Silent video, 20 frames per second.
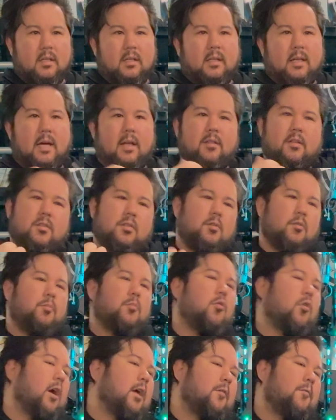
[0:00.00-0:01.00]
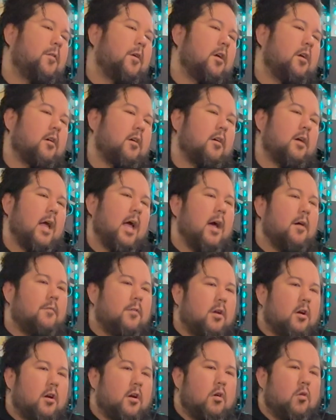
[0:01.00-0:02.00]
Now this is great for your
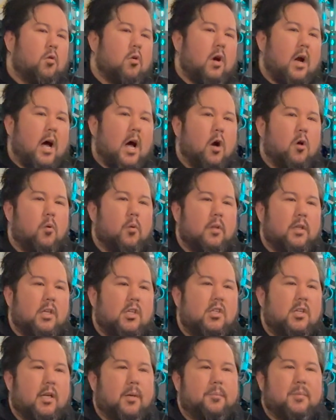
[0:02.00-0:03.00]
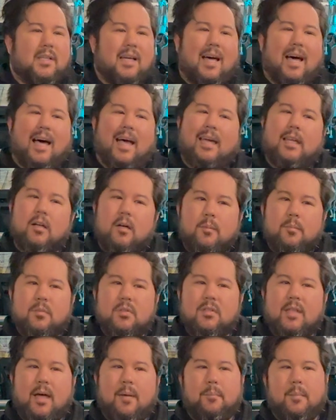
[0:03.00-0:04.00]
heavier or awkwardly shaped
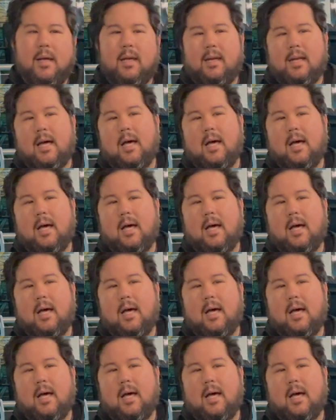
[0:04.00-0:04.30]
items that might